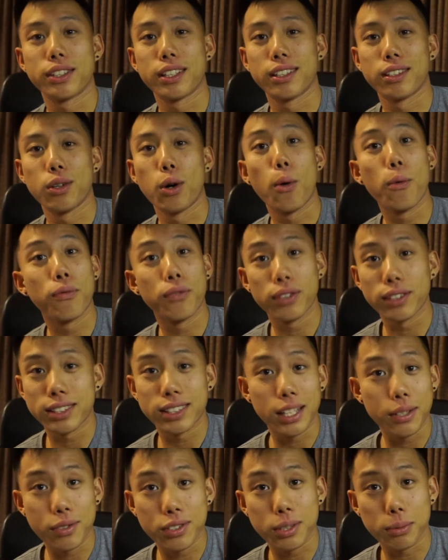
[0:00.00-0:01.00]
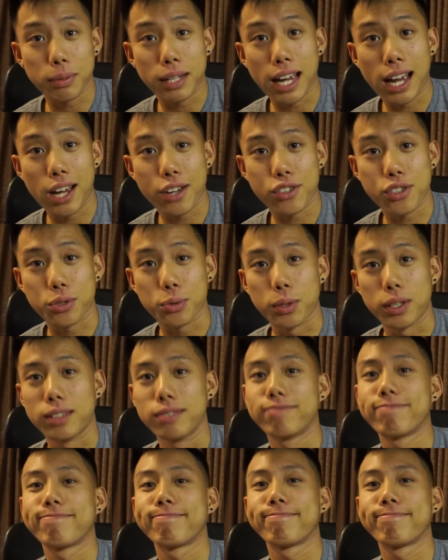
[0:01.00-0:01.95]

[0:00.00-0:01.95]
and hopefully save you some cash as well.